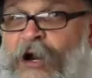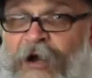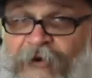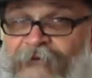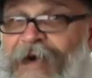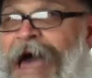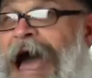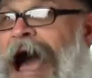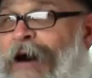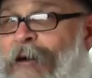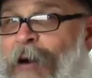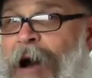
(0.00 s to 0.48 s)
of
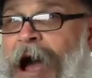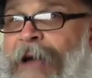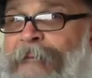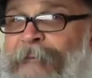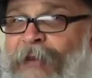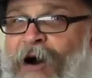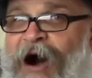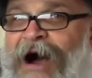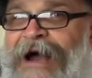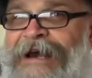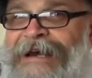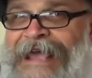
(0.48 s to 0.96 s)
How I
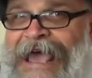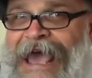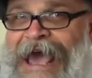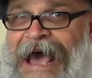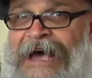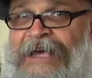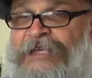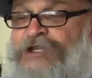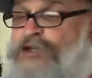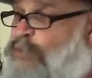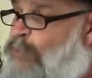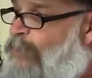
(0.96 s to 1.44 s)

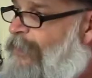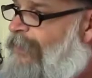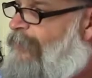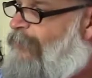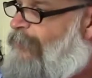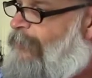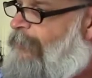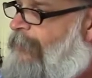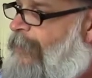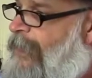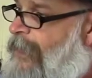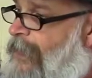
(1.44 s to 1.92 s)
Podcast,
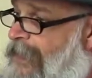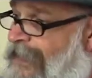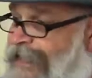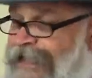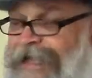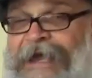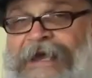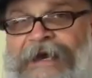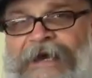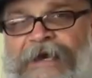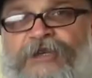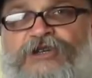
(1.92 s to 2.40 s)
we'll
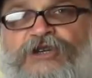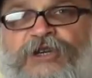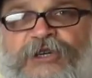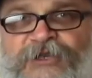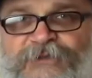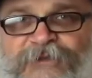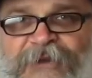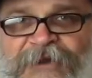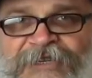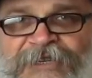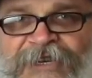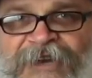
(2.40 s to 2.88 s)
get into
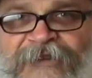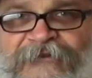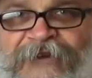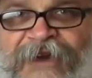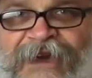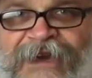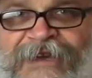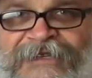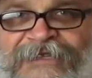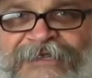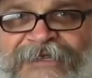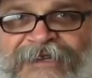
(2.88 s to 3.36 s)

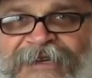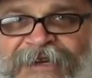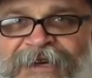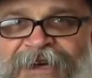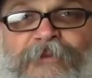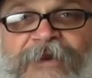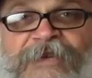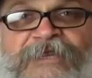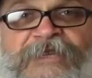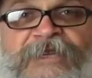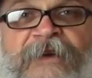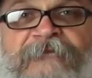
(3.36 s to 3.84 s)
specifics. The
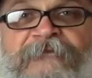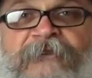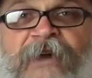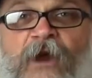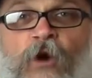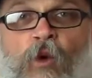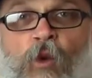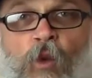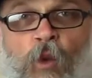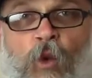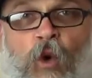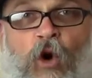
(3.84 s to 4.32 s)

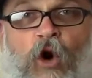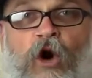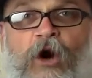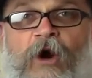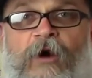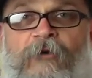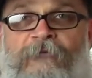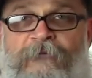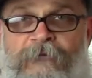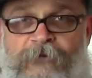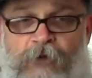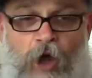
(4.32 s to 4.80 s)
specific
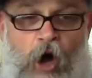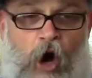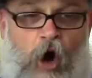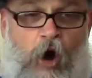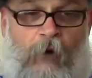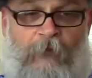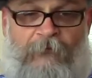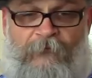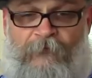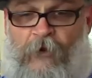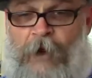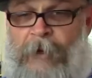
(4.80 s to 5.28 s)

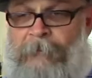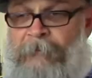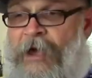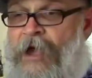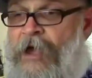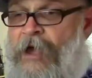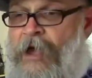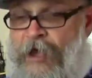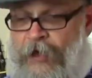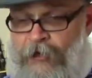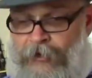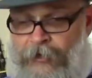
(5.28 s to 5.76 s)
workflow from
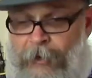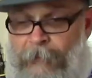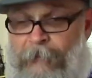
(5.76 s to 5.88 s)
the